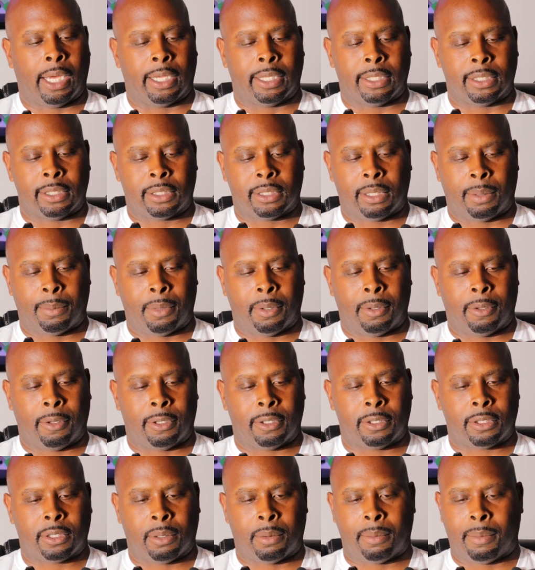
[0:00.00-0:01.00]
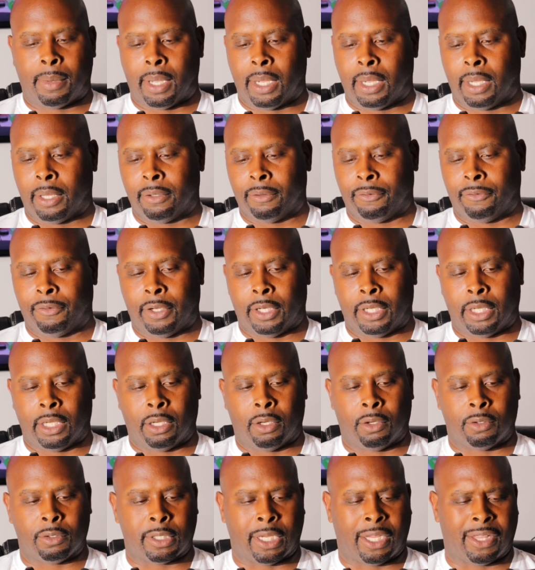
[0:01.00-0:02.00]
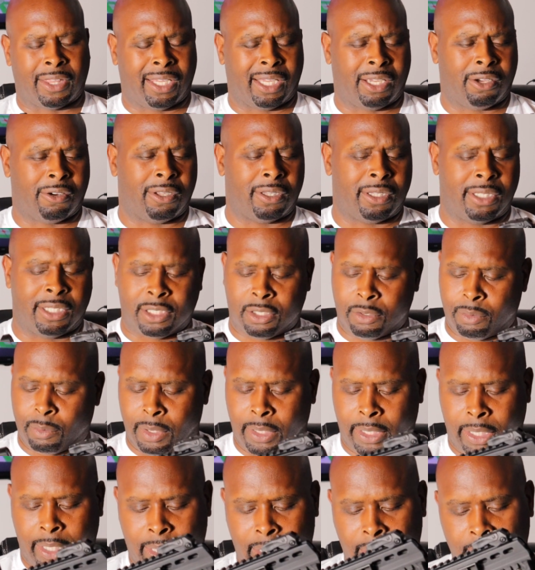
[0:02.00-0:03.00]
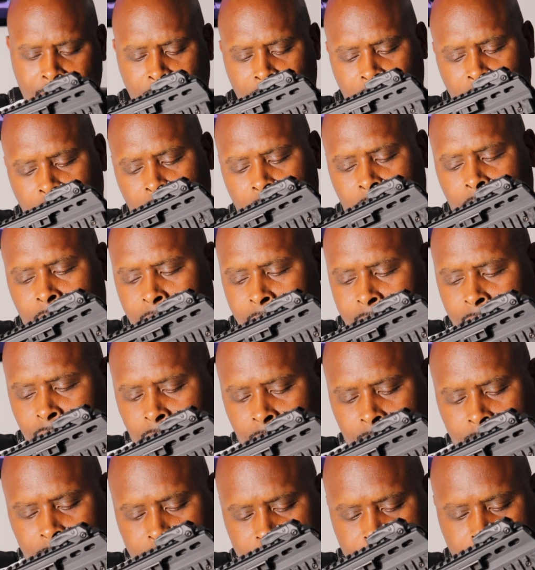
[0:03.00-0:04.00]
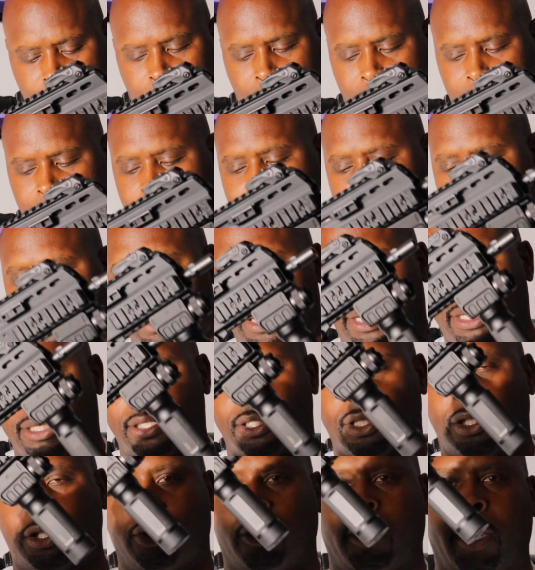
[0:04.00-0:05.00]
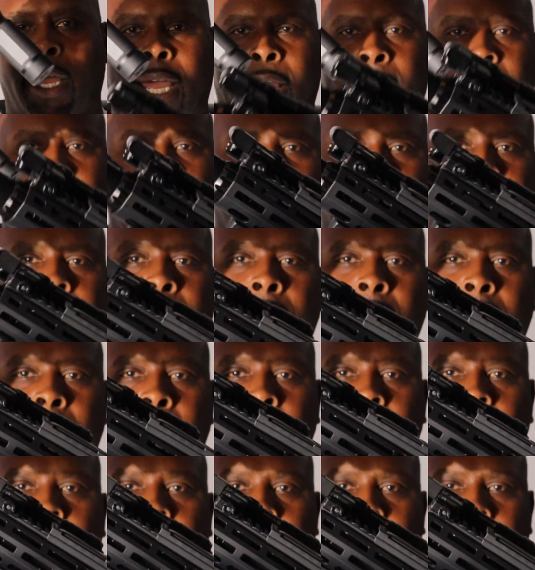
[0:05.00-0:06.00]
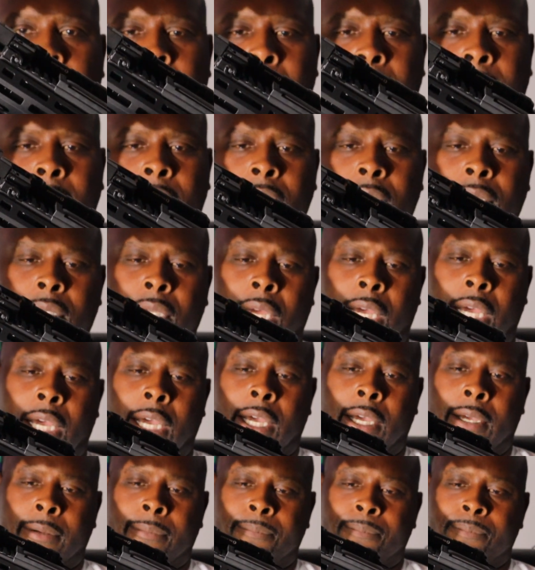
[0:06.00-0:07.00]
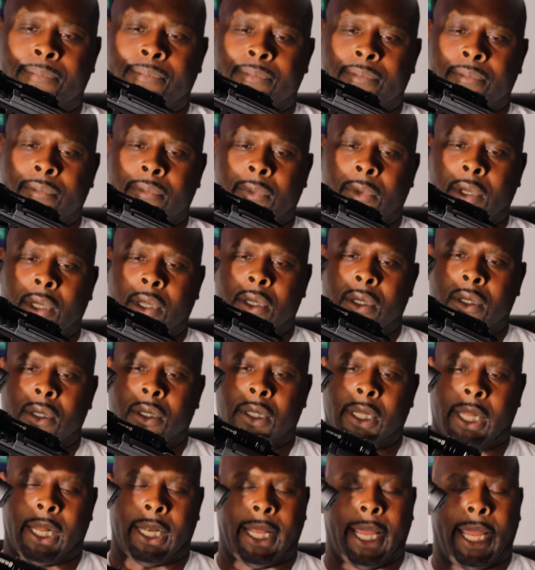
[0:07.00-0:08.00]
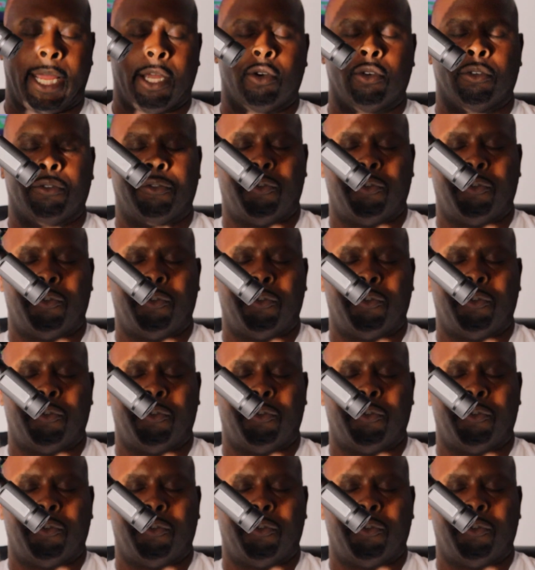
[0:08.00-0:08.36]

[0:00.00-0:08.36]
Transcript: in some of my other videos, I think on this one and on this one. This one I still have that that angled